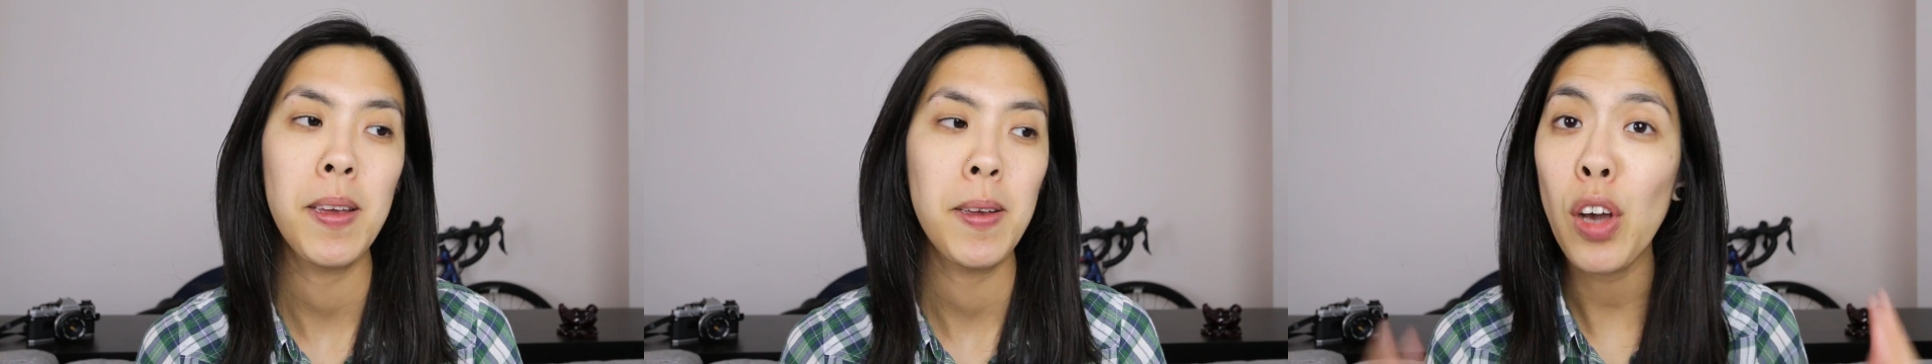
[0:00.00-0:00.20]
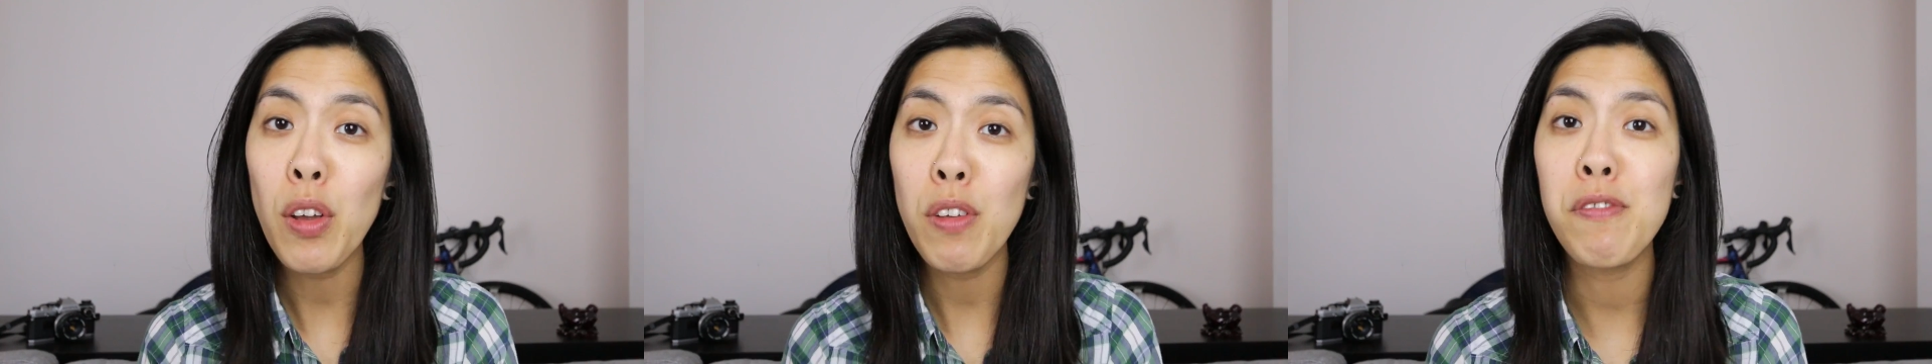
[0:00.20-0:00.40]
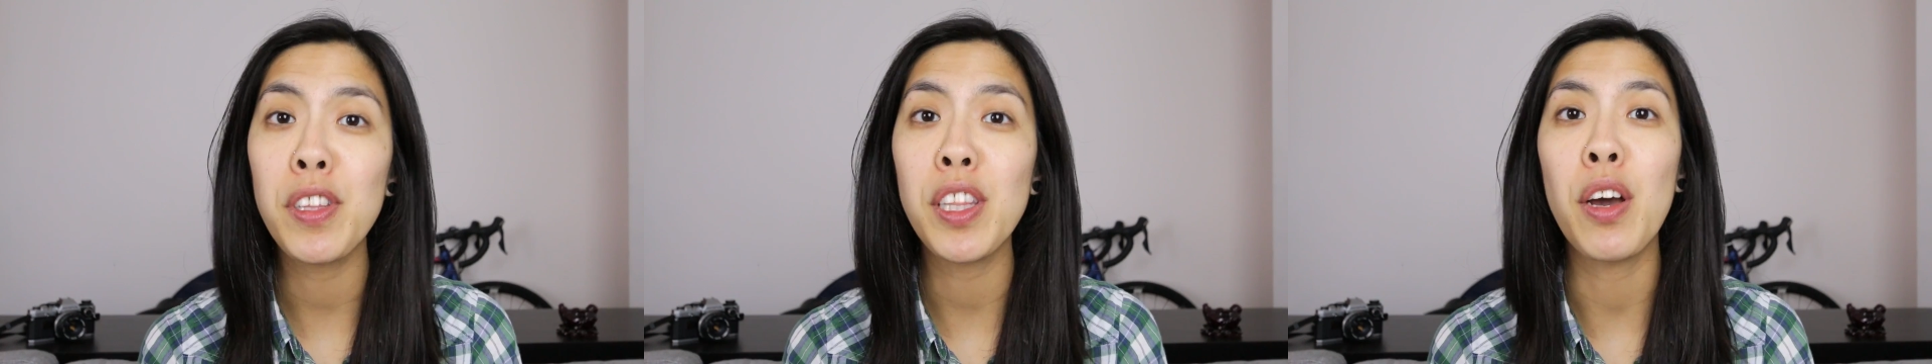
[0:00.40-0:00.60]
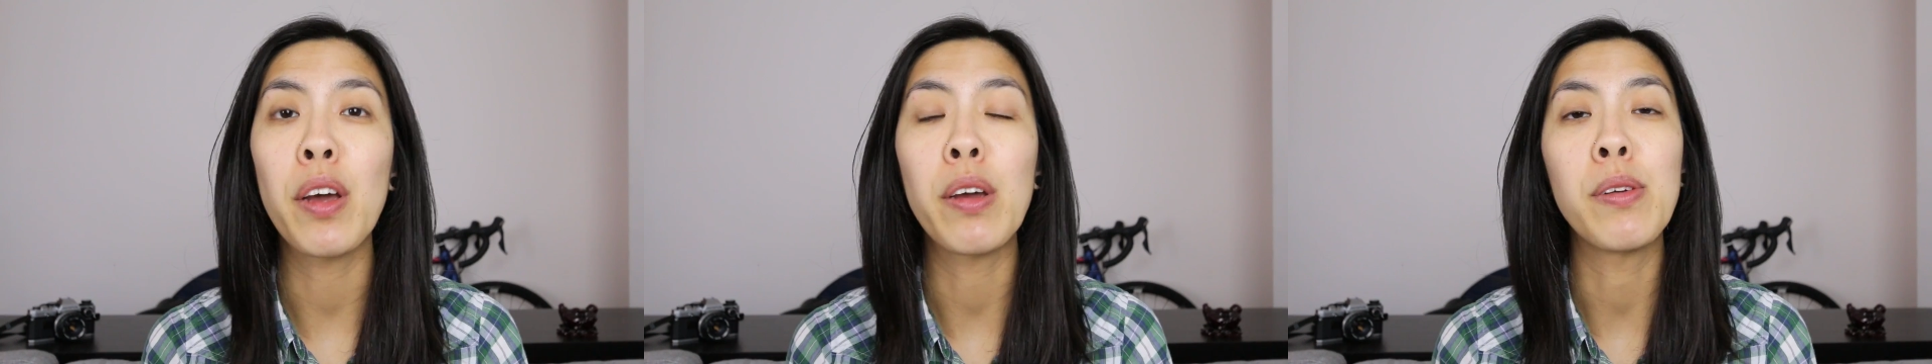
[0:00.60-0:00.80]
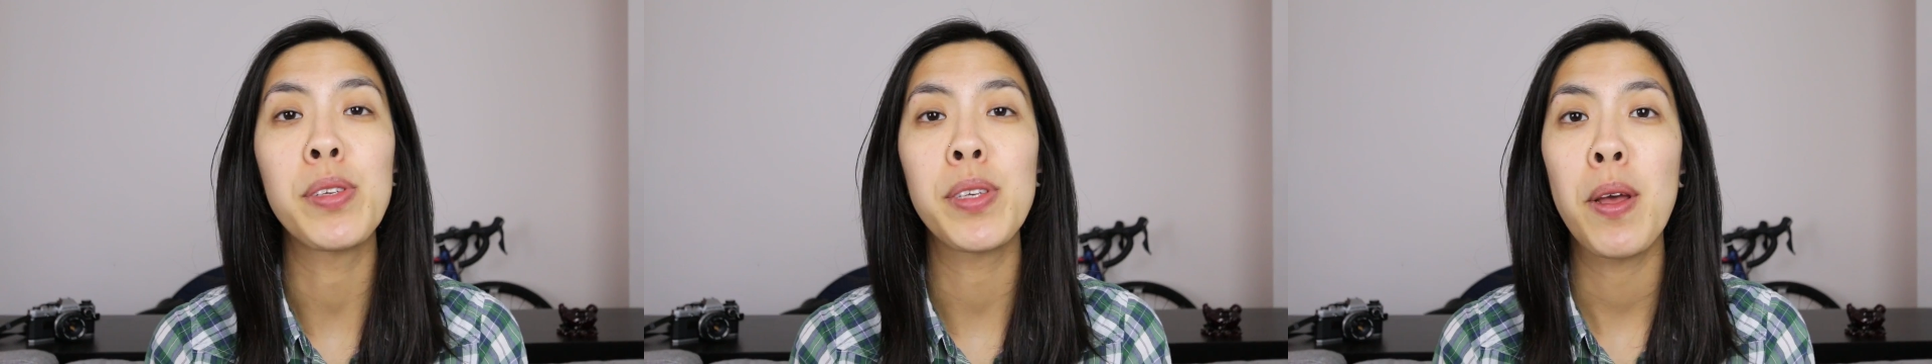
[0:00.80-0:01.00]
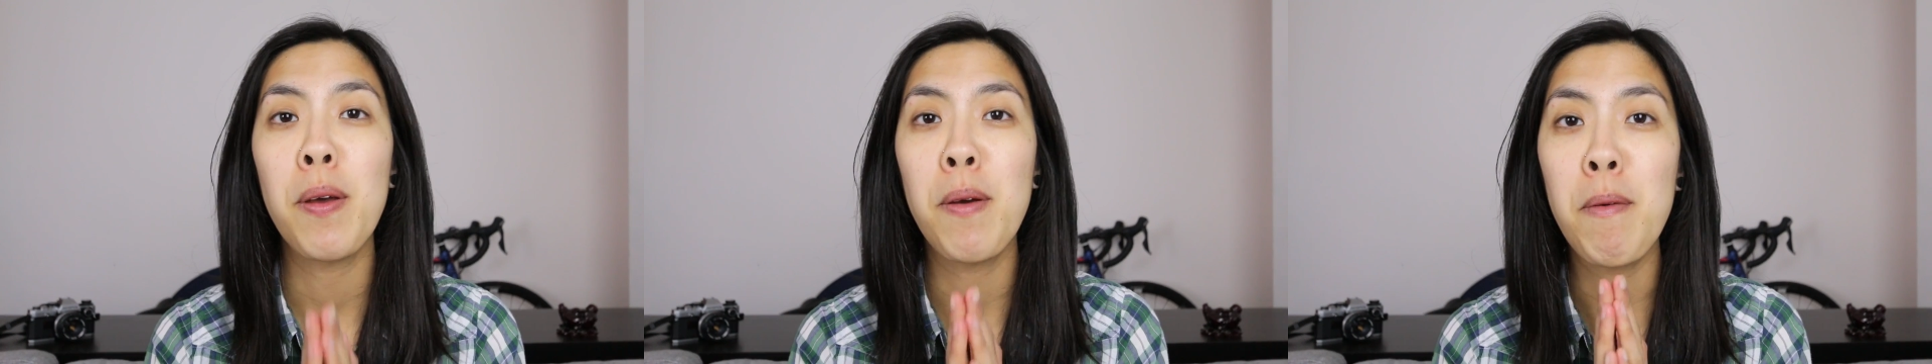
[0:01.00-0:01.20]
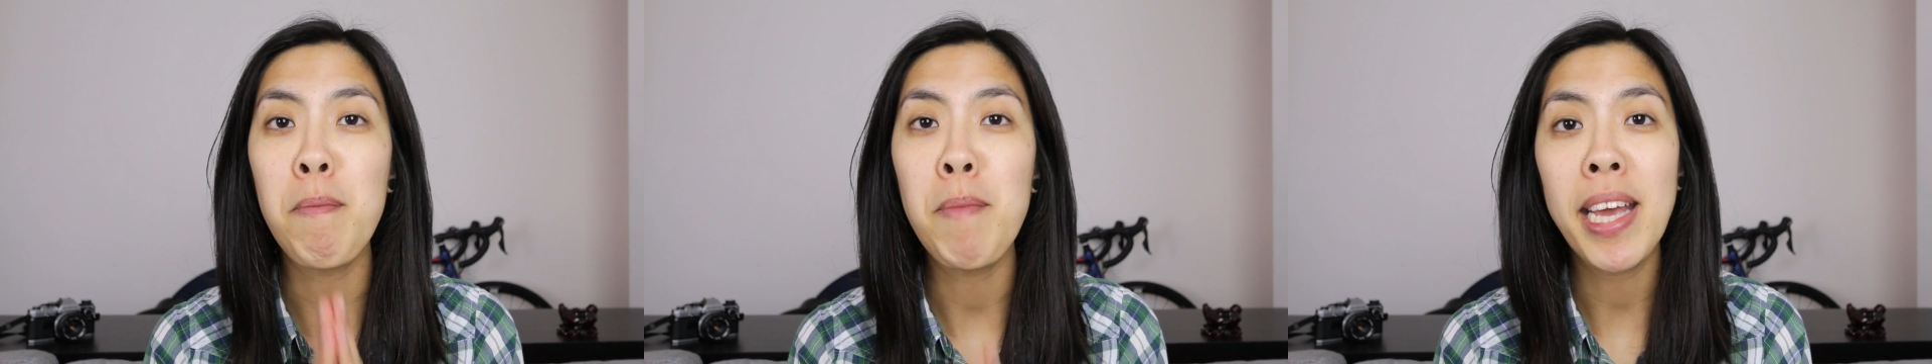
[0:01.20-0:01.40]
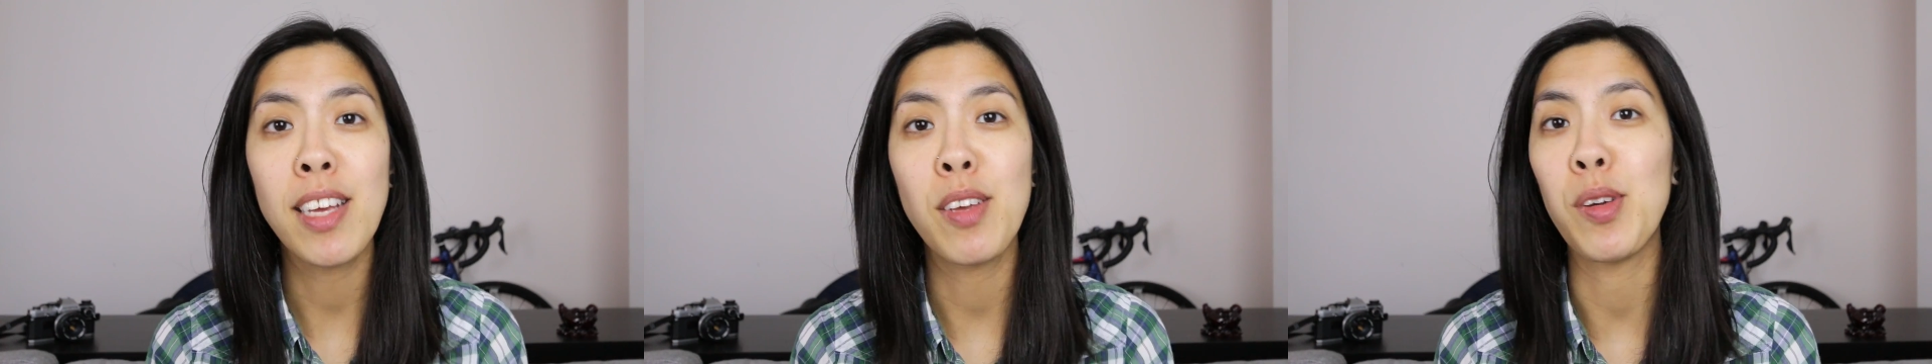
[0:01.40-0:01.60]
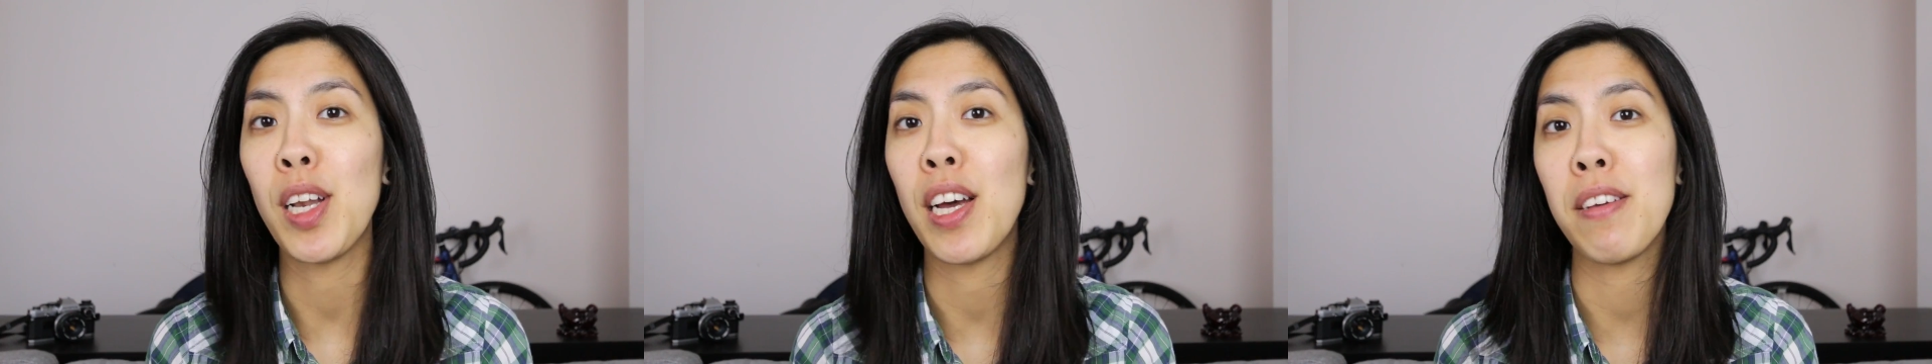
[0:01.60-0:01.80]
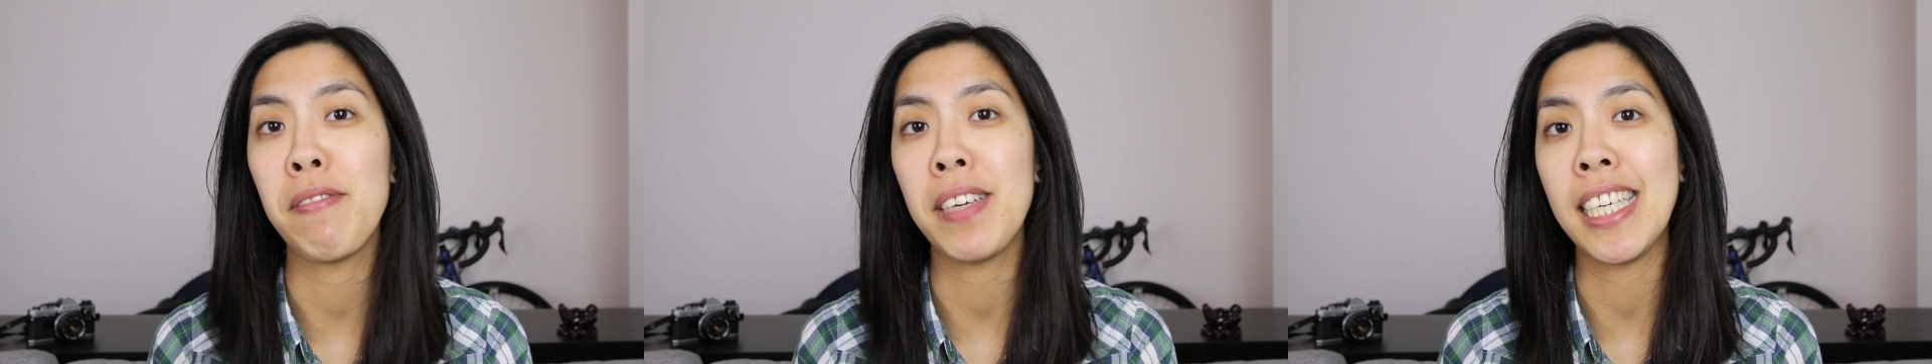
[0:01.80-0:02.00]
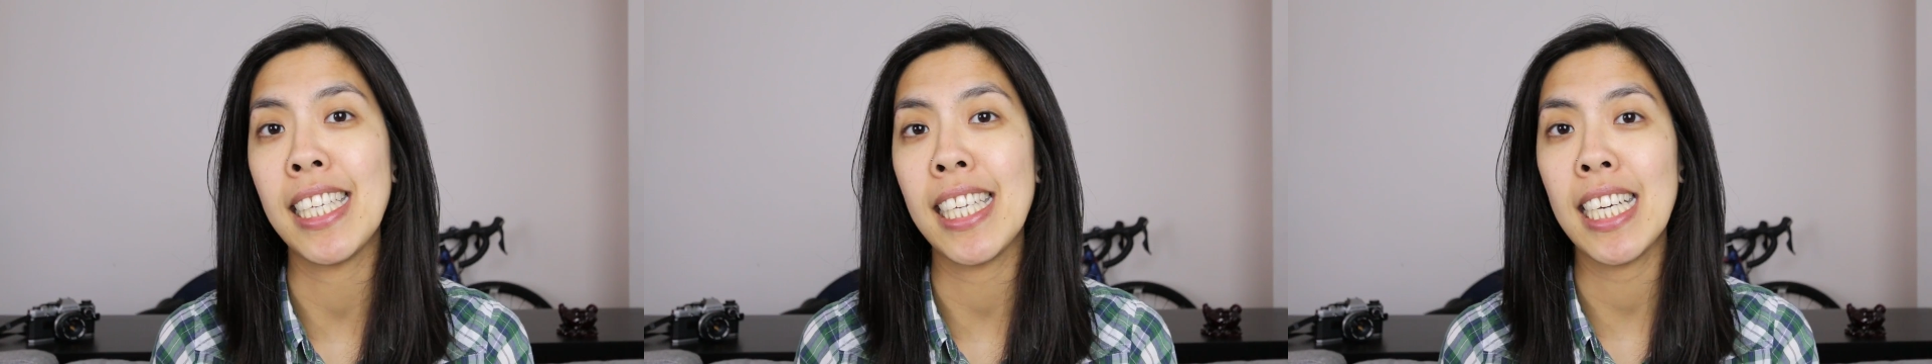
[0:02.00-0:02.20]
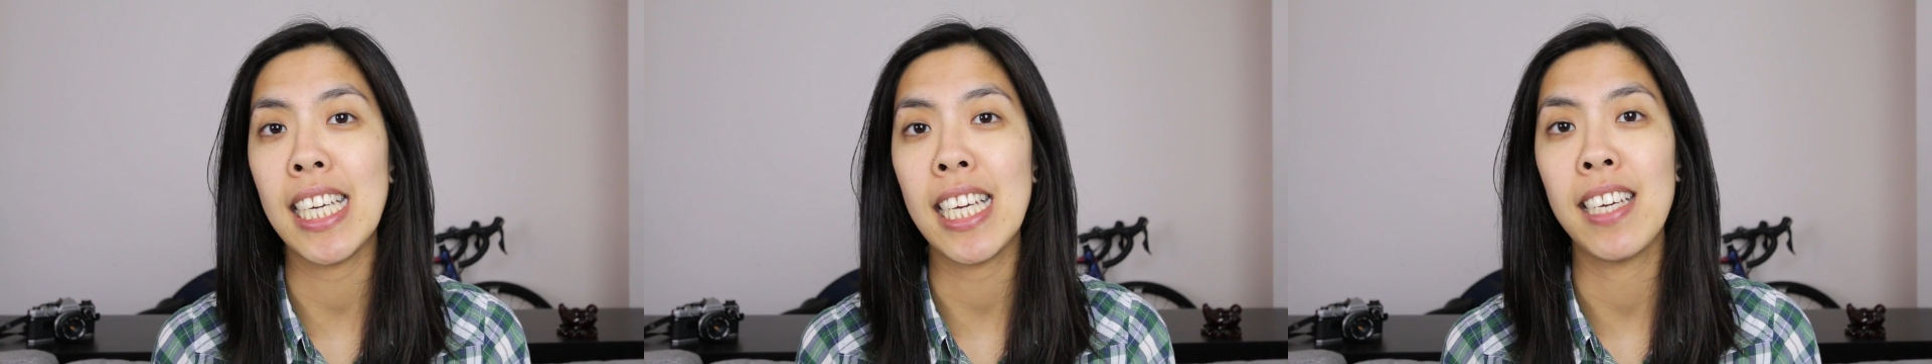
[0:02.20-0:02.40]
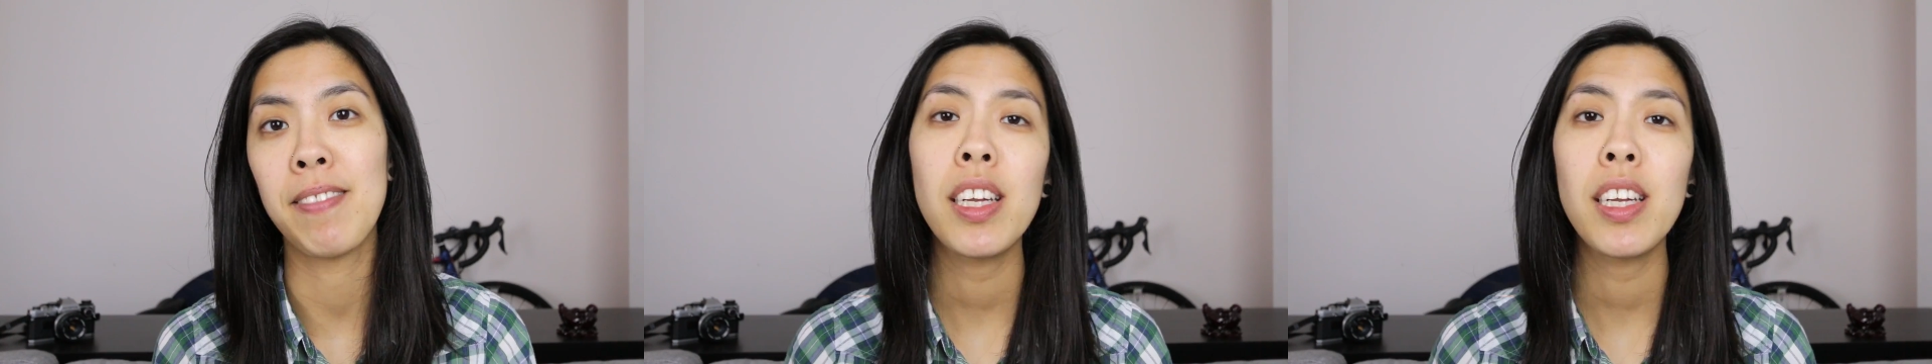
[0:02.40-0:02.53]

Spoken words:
Go for those. Make your life easy.